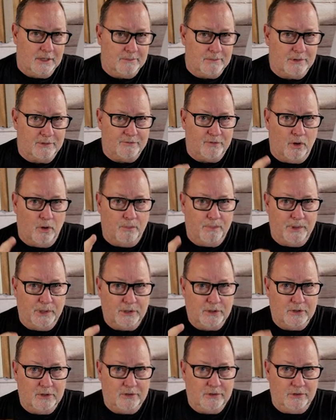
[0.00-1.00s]
of hope and the
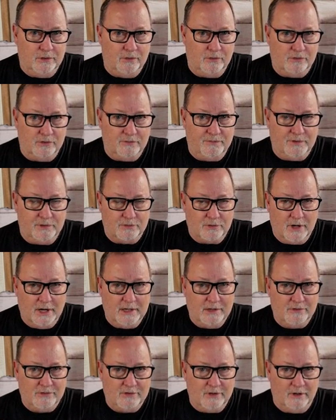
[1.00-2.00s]
good news, if you're trying
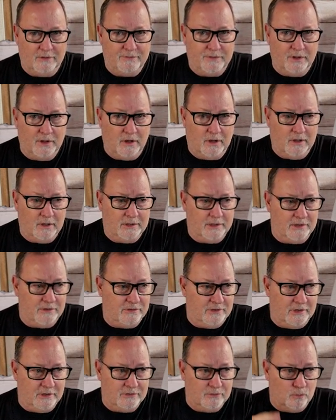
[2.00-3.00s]
to sell for the holiday
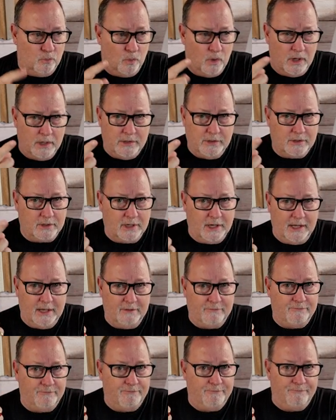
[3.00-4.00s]
season, one, you're going to
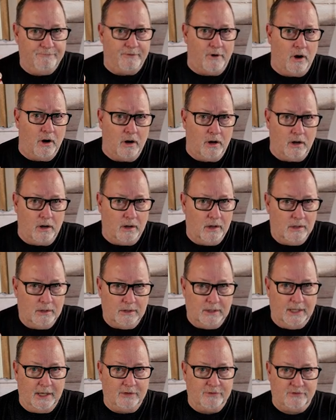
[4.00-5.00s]
have far
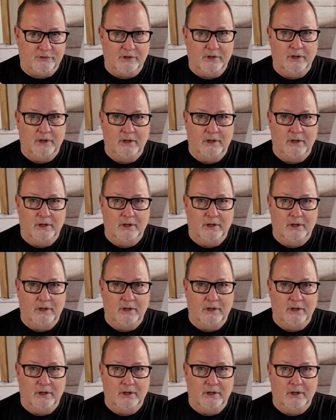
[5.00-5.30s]
less